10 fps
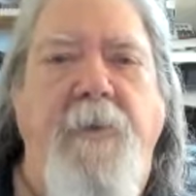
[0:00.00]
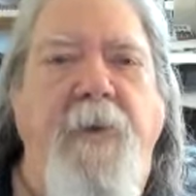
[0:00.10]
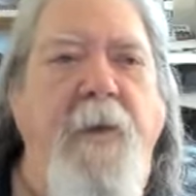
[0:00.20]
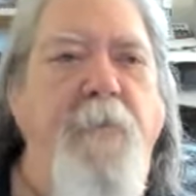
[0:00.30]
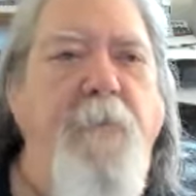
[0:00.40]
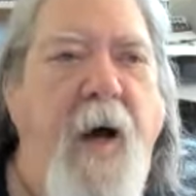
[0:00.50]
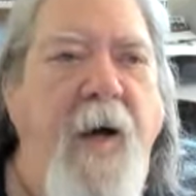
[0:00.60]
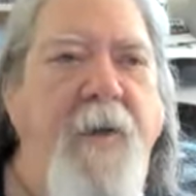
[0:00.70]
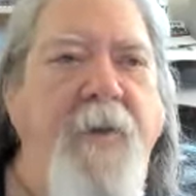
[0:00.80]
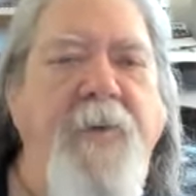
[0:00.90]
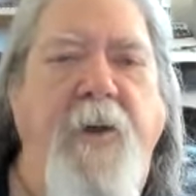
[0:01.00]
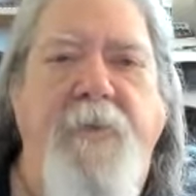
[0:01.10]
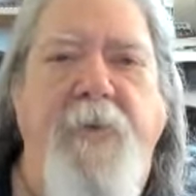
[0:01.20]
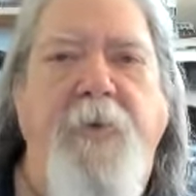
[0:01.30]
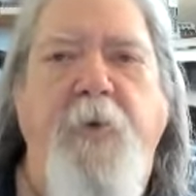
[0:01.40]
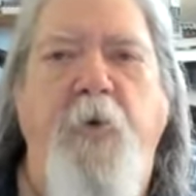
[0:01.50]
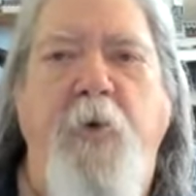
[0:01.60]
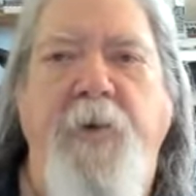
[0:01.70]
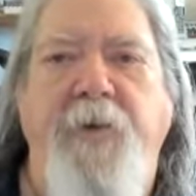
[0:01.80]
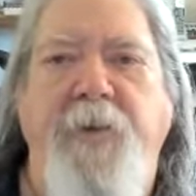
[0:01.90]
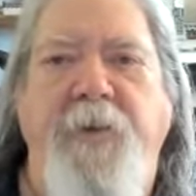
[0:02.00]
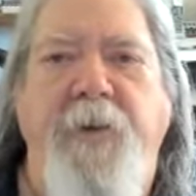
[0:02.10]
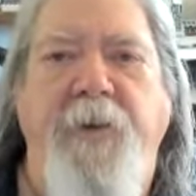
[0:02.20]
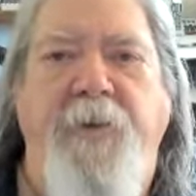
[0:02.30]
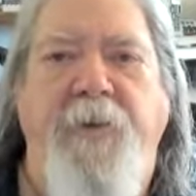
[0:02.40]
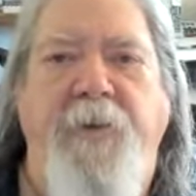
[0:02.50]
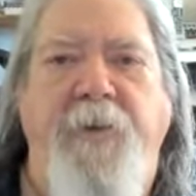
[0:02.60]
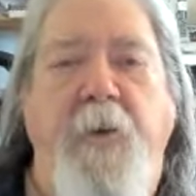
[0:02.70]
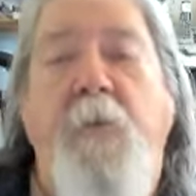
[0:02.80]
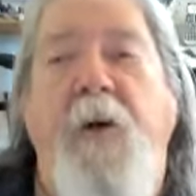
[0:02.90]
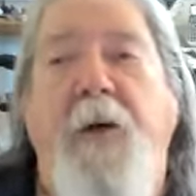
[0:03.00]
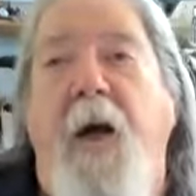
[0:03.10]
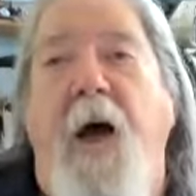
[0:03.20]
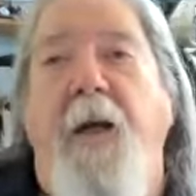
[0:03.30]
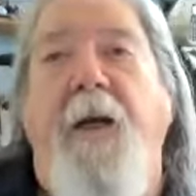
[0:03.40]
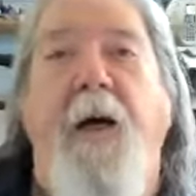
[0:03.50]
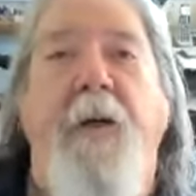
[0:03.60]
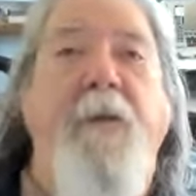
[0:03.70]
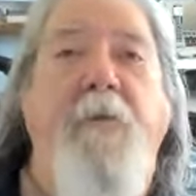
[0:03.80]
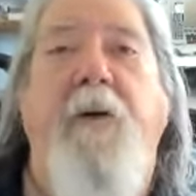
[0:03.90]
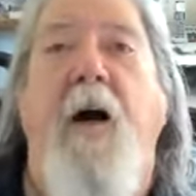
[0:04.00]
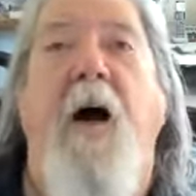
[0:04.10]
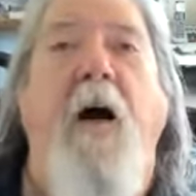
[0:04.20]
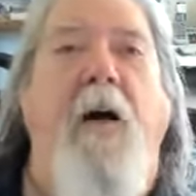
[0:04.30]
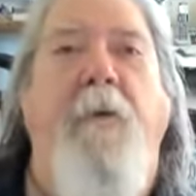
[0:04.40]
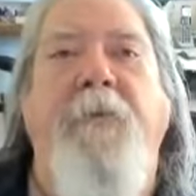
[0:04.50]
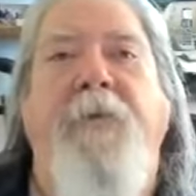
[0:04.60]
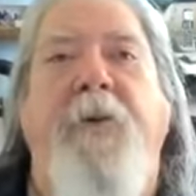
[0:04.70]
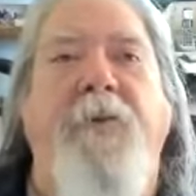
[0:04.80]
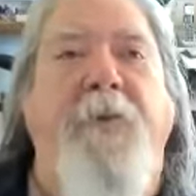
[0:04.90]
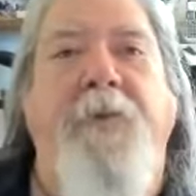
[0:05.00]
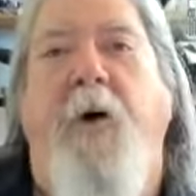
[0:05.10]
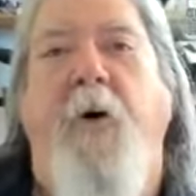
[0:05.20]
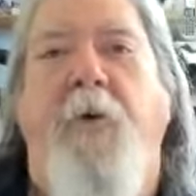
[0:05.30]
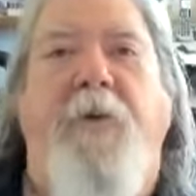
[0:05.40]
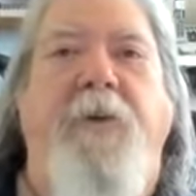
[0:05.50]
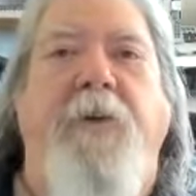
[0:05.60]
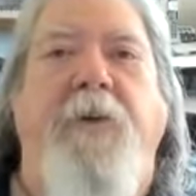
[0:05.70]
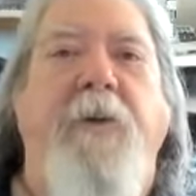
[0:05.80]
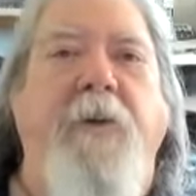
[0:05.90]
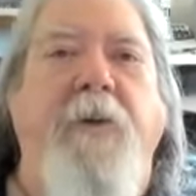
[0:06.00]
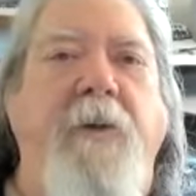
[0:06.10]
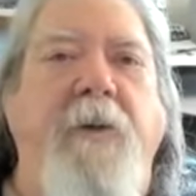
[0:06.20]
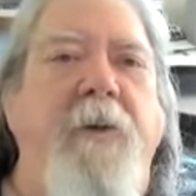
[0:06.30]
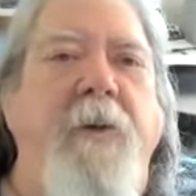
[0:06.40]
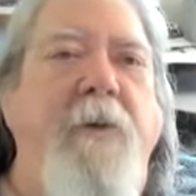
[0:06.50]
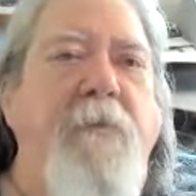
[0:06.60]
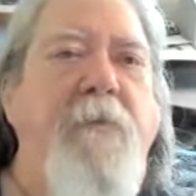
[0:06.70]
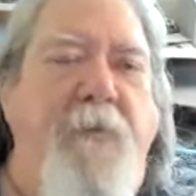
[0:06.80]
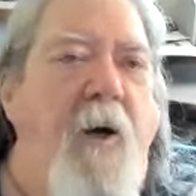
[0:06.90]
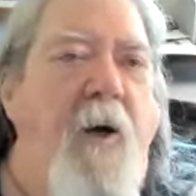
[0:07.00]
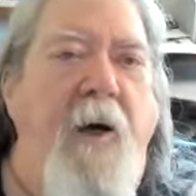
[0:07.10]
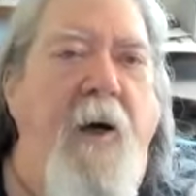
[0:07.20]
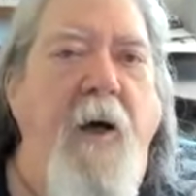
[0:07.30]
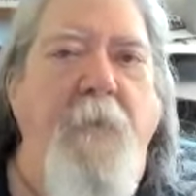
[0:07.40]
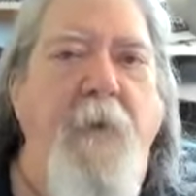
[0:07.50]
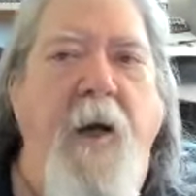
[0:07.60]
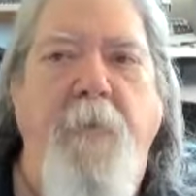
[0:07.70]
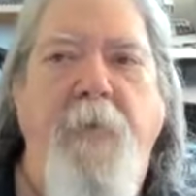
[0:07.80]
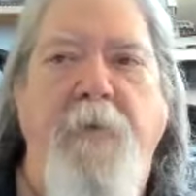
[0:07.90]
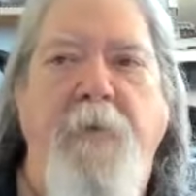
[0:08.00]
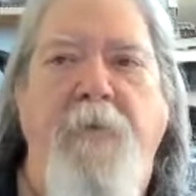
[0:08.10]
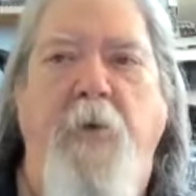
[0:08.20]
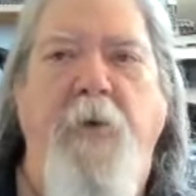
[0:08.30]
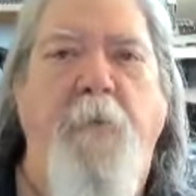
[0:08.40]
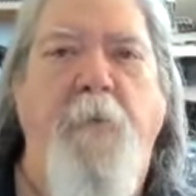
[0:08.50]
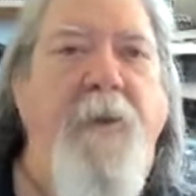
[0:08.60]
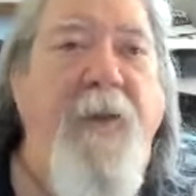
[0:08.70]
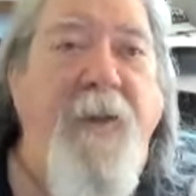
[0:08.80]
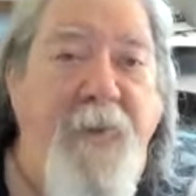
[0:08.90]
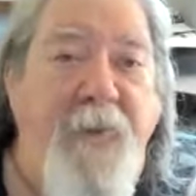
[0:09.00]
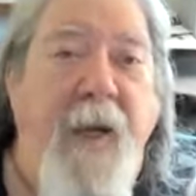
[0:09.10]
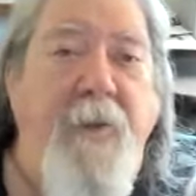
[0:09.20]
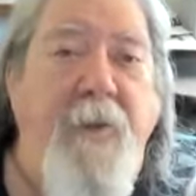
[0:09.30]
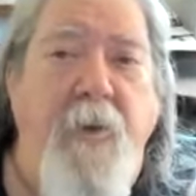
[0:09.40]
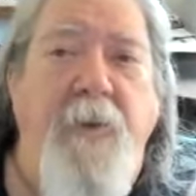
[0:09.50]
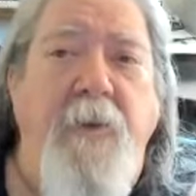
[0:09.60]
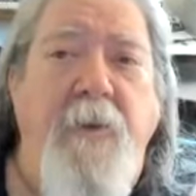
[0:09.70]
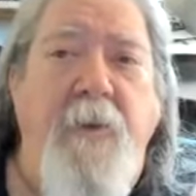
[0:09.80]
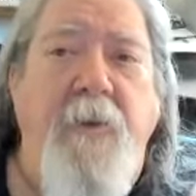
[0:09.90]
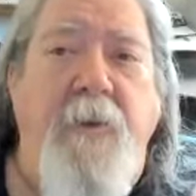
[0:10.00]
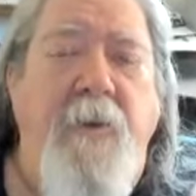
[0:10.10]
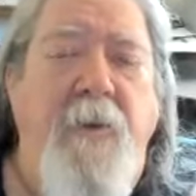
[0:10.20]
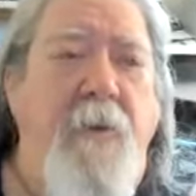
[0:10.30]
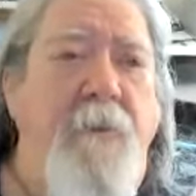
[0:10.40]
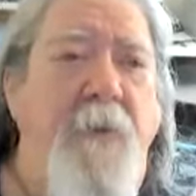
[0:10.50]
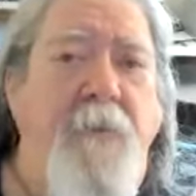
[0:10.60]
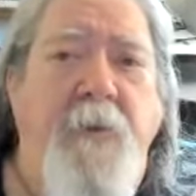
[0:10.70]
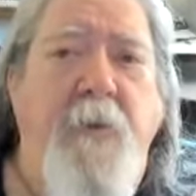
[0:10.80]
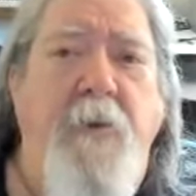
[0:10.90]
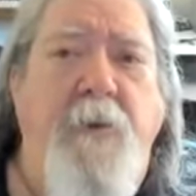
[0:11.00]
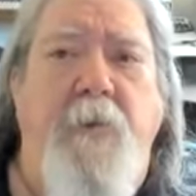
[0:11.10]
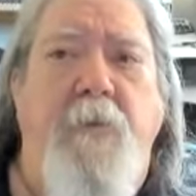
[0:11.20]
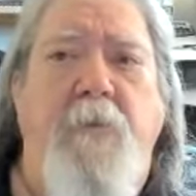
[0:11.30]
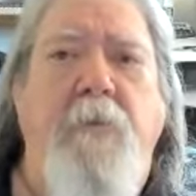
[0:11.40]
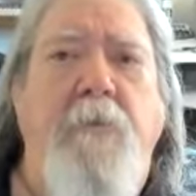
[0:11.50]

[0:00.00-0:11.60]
And buying stuff, as cool as it is, oh my God, I got a new car. I'm so stoked. Far out, I'm happy for you, but that's not going to fulfill you.